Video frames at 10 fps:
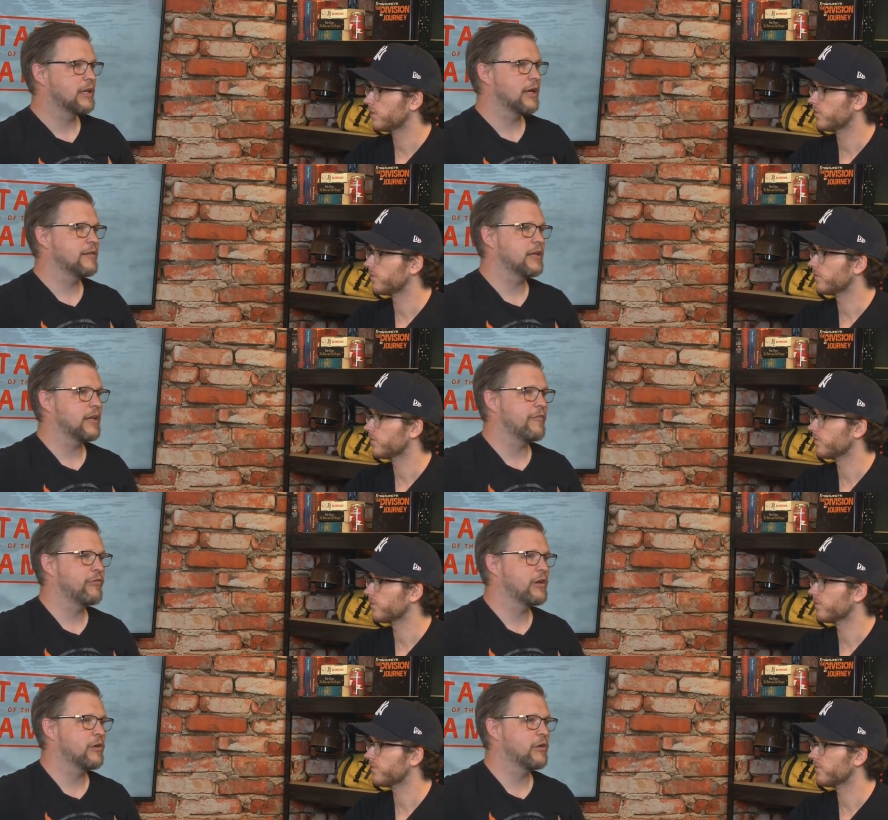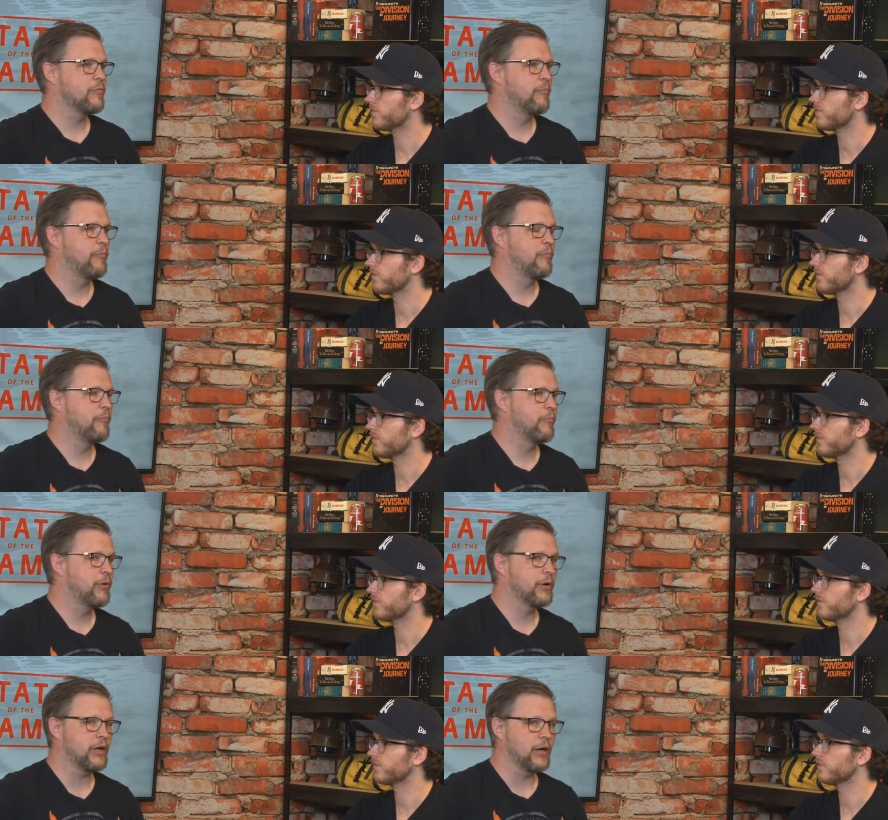Speaker 1: I think if we could
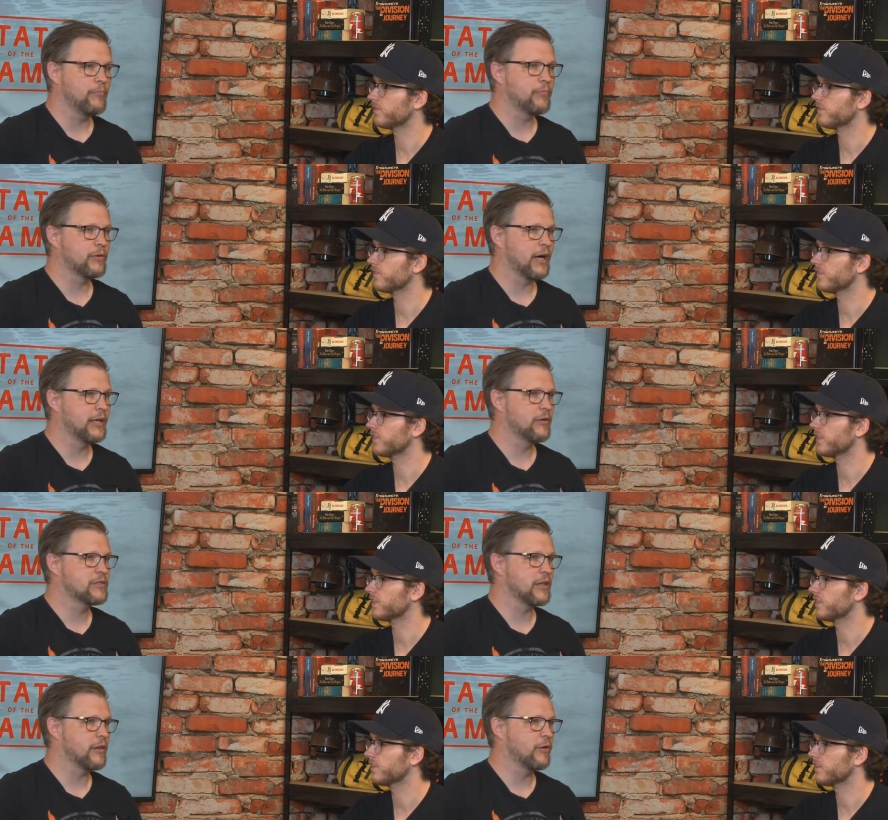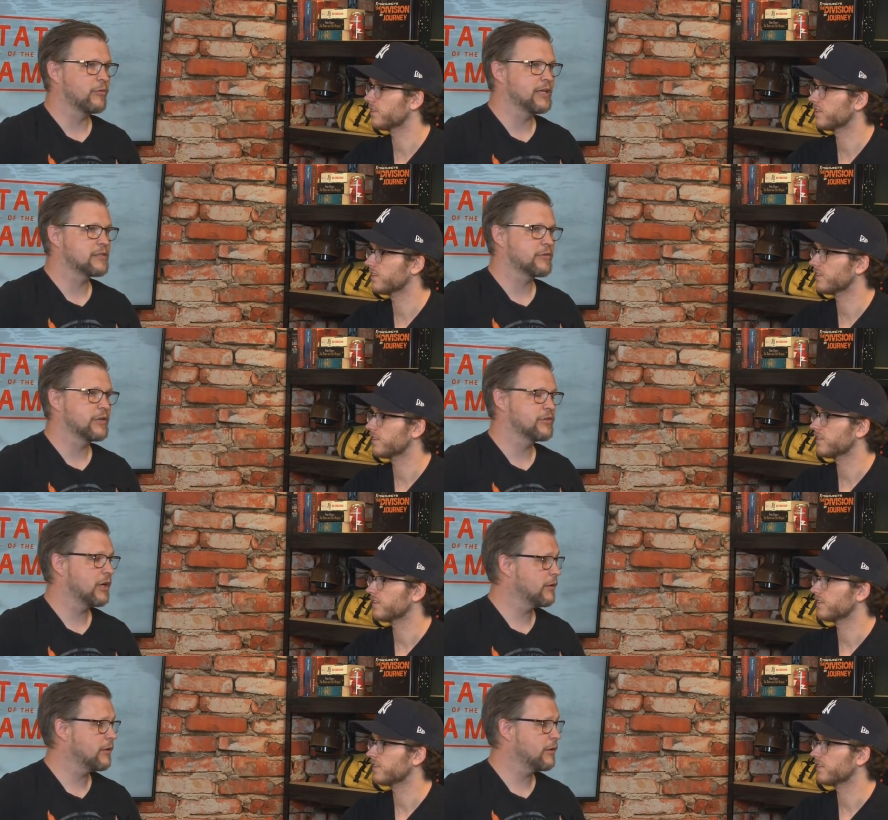put up, I know it's a low-res screenshot,